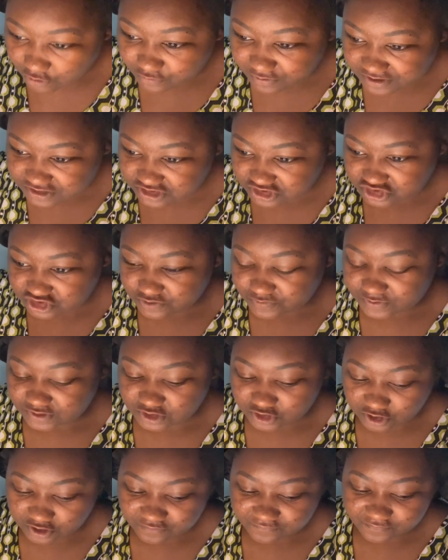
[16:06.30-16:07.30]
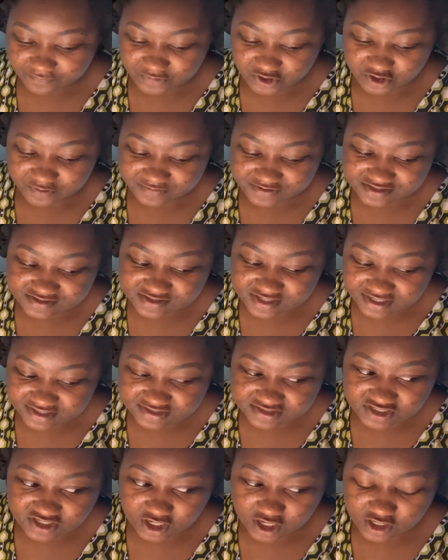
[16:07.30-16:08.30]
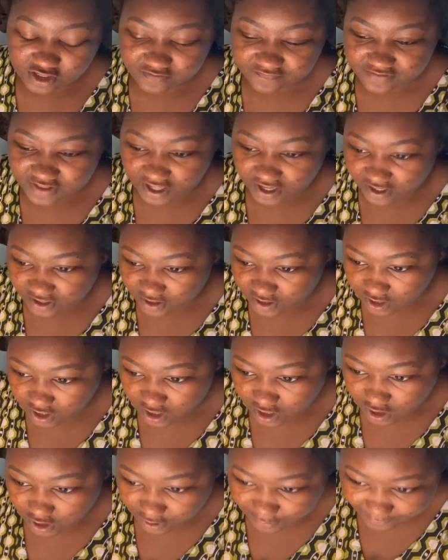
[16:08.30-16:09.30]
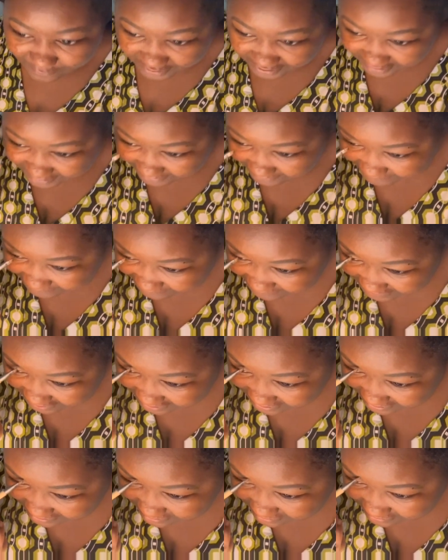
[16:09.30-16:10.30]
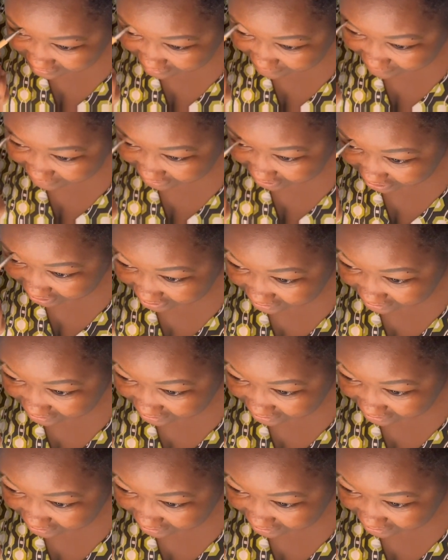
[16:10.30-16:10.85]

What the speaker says: wish that she would learn from her mistakes and all of that, but it doesn't seem like she